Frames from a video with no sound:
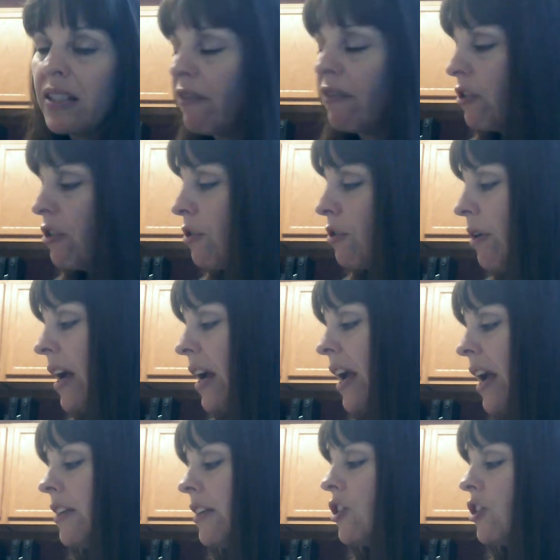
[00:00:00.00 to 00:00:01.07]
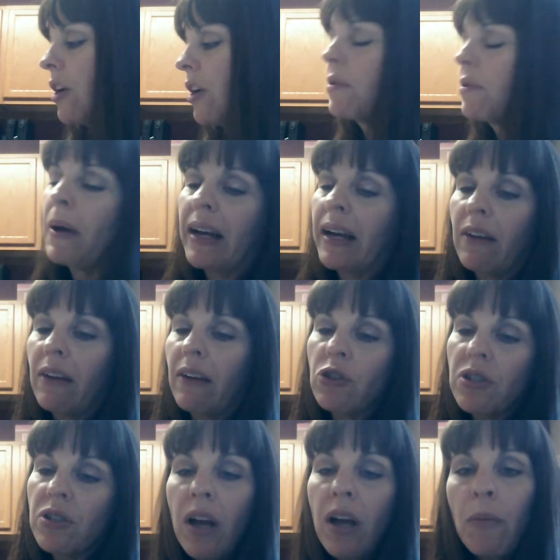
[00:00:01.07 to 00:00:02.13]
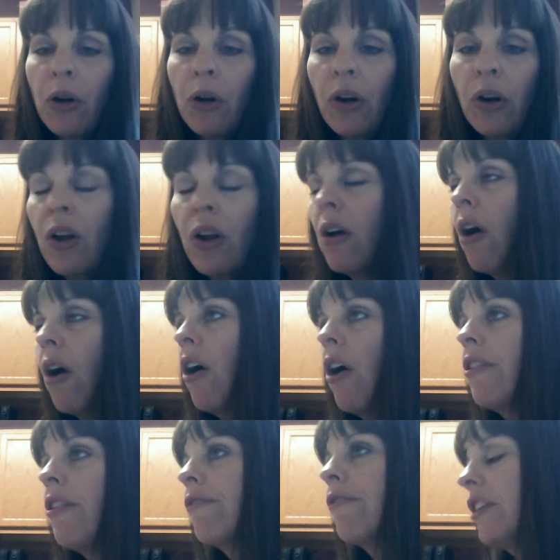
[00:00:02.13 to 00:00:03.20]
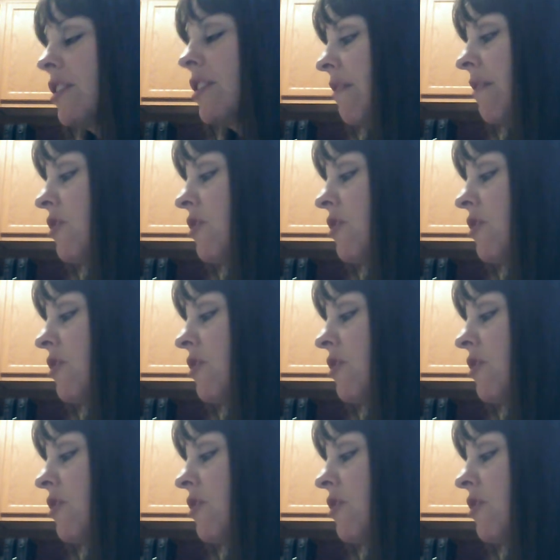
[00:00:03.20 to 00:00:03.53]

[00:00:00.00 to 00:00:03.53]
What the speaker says: 7th grade. She comes back after summer. All the friends have